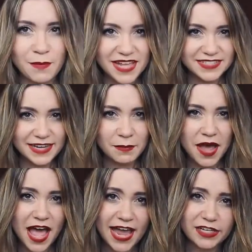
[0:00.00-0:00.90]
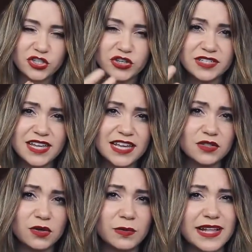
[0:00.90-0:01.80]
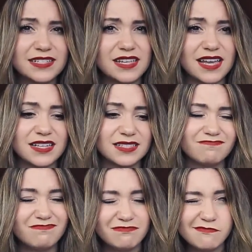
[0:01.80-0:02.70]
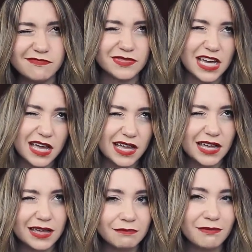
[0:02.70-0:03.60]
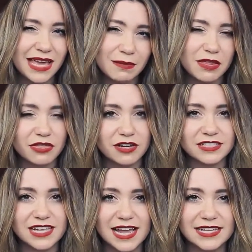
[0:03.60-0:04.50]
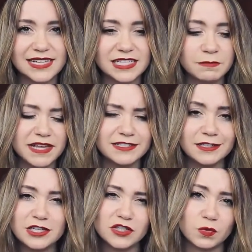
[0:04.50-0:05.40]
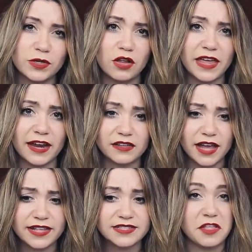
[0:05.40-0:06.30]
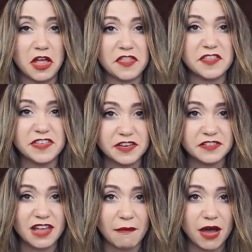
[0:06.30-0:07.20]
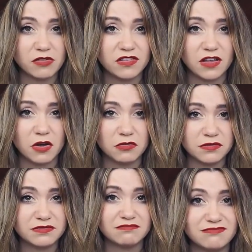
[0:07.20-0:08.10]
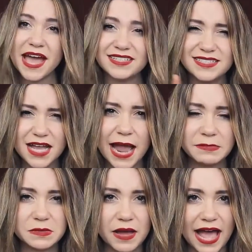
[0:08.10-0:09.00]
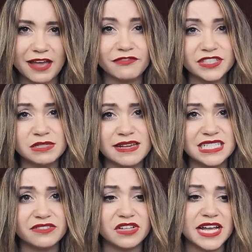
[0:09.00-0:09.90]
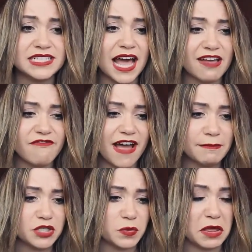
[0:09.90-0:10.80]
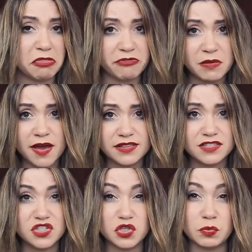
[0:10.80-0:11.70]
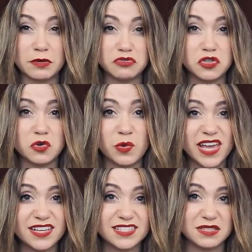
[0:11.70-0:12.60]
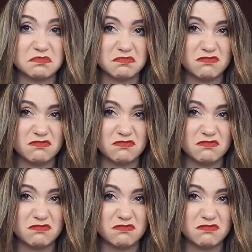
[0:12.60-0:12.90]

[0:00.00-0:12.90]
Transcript: Best day to buy, Tuesdays or Wednesdays, maybe Thursdays. It's basically just when all the airlines, when all the deals come out, so. Best time to buy. For domestic flights, I find between 3 months to about 2 weeks.